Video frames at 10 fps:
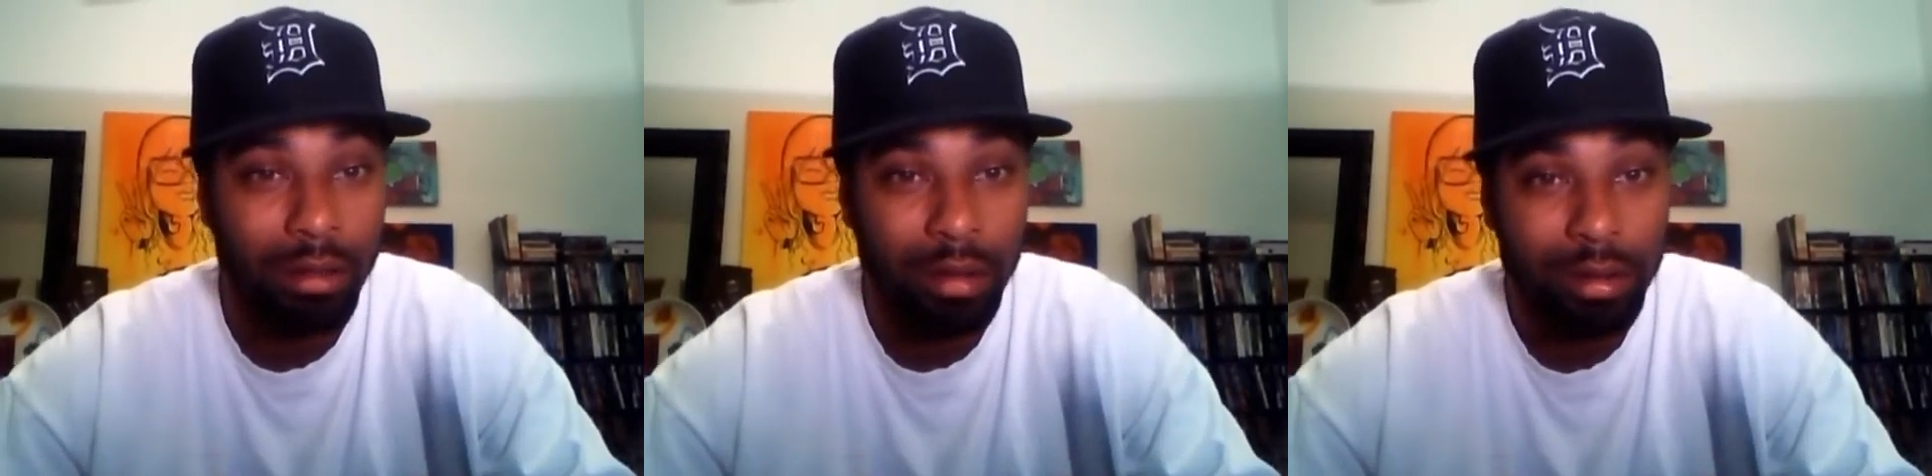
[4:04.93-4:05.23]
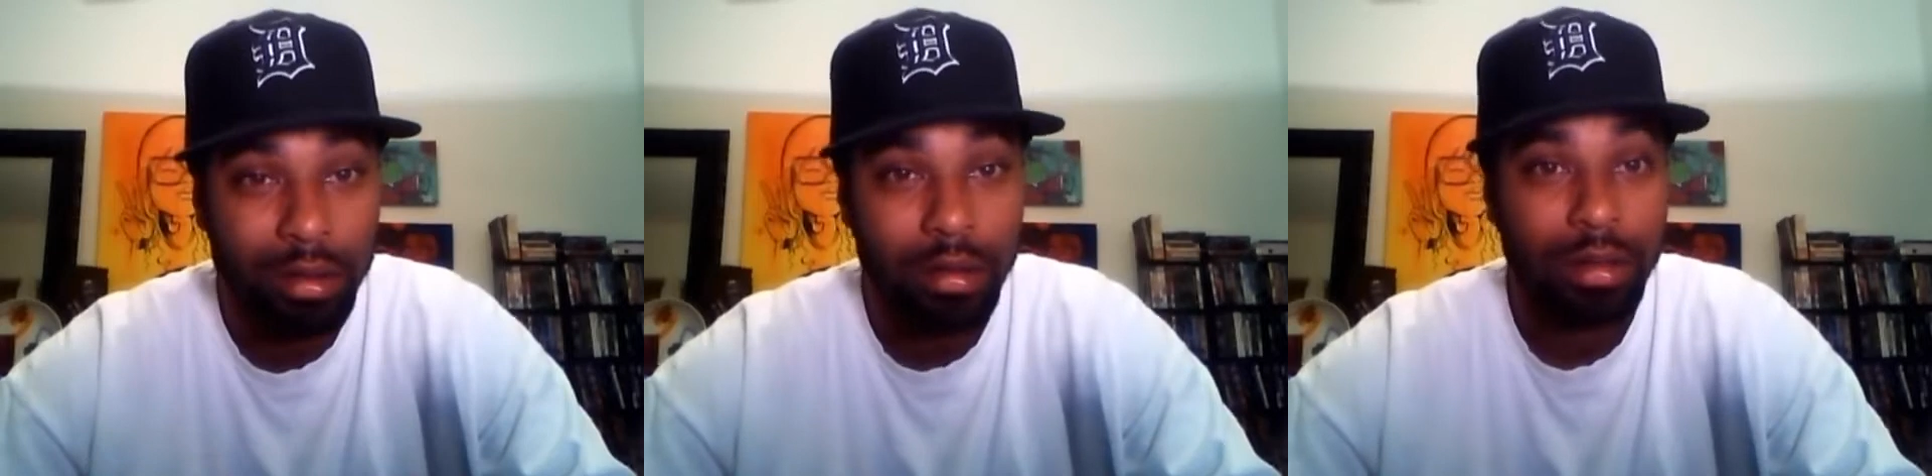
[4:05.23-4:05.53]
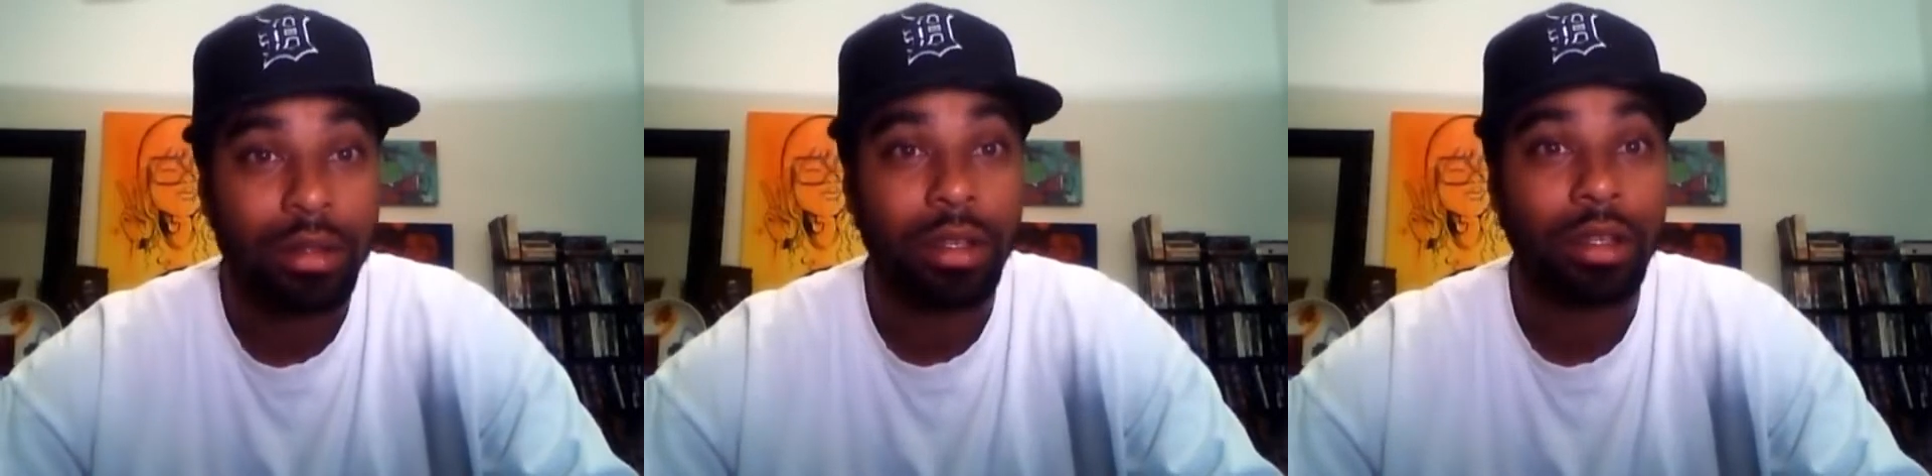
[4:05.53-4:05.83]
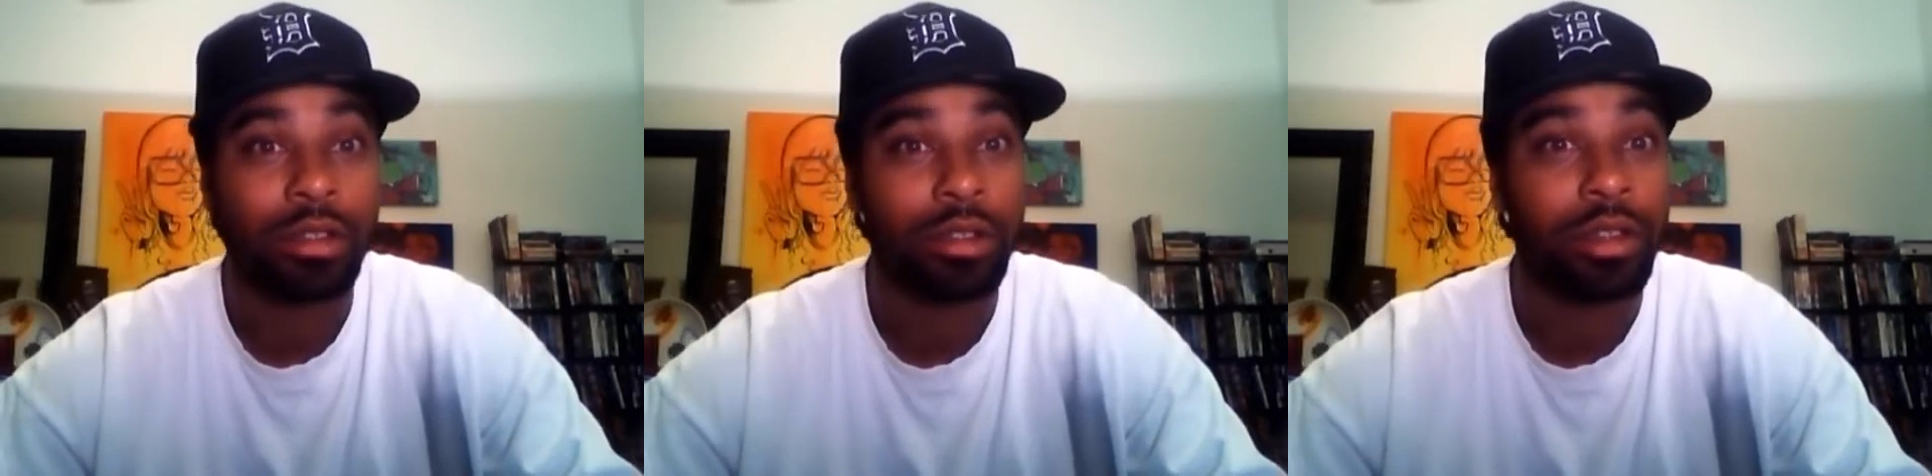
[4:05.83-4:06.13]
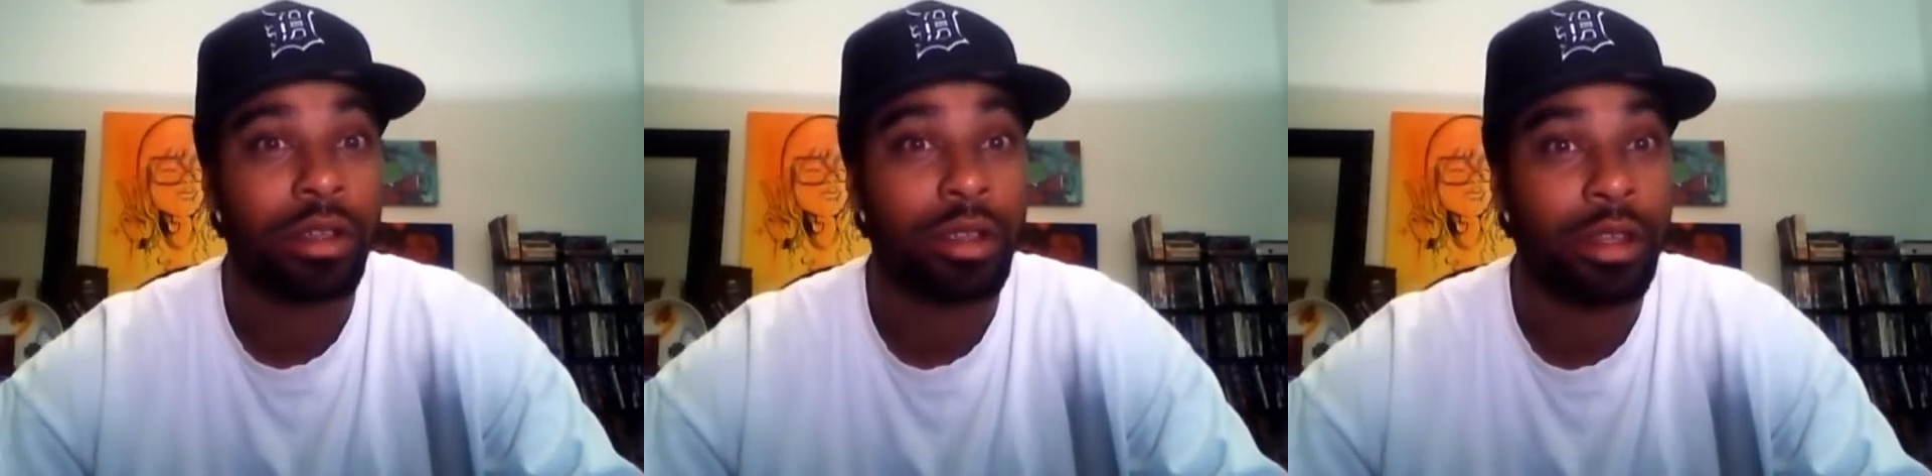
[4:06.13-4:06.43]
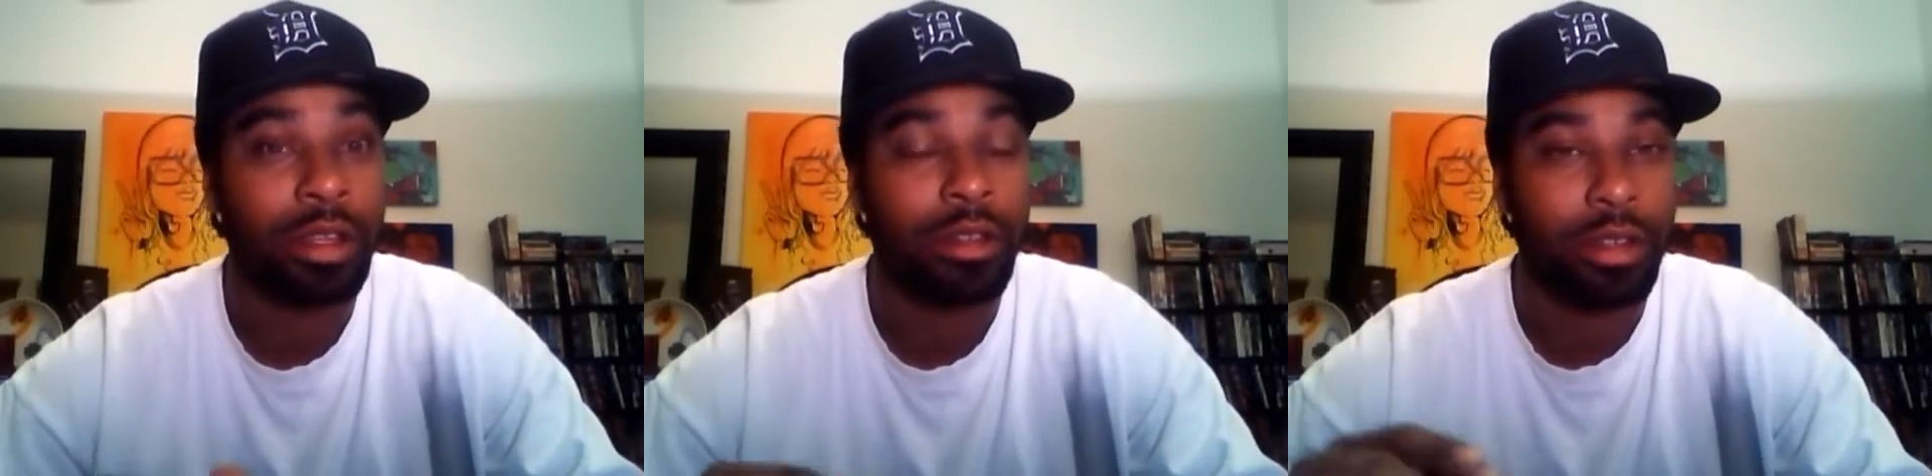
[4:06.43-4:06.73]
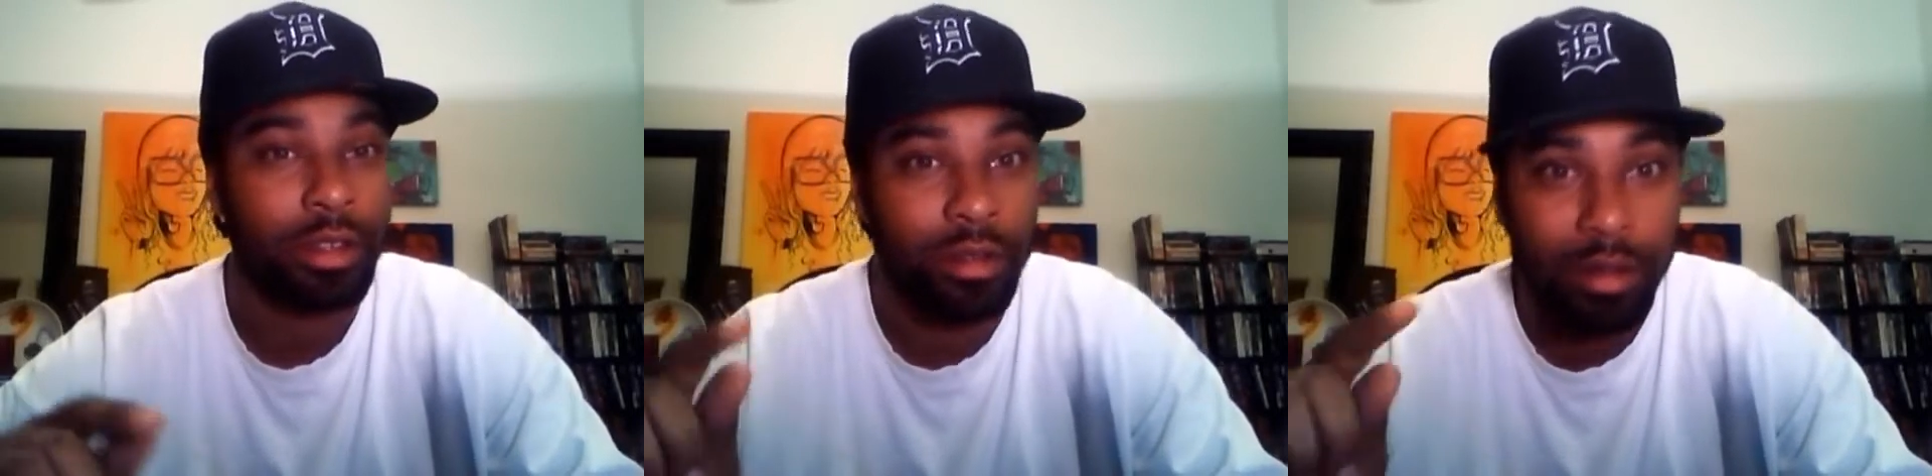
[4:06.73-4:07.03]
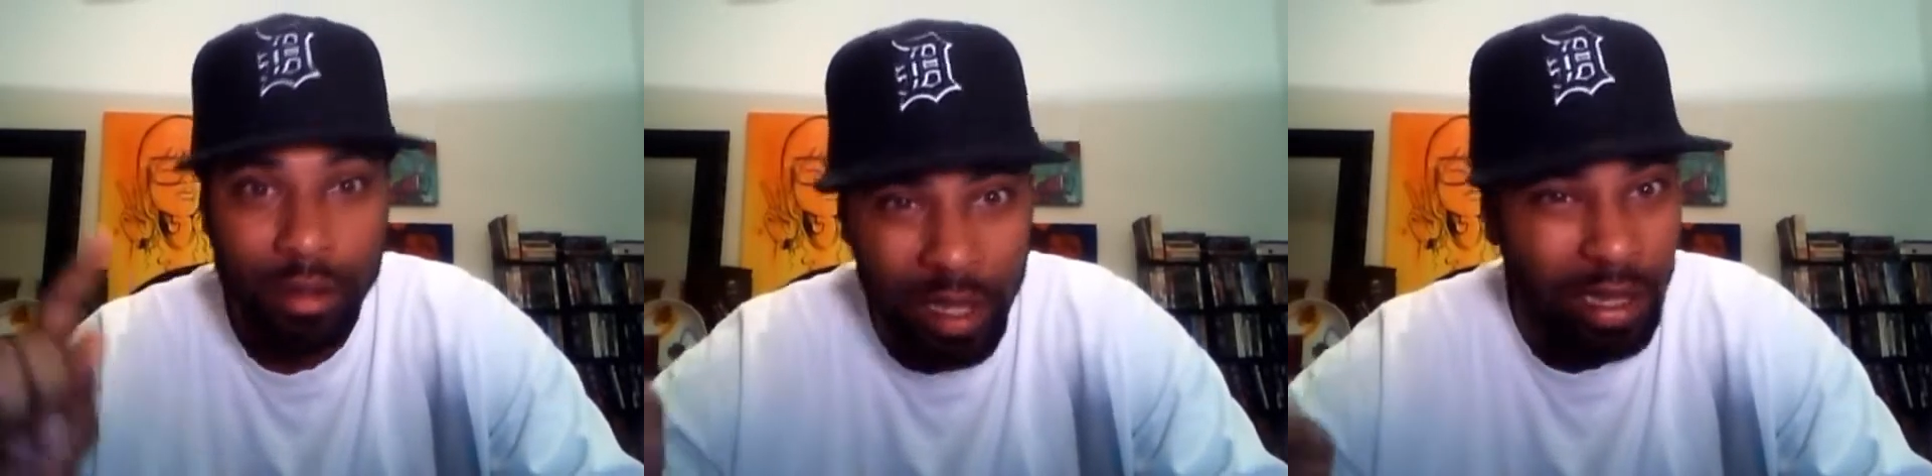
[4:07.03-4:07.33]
It's just it's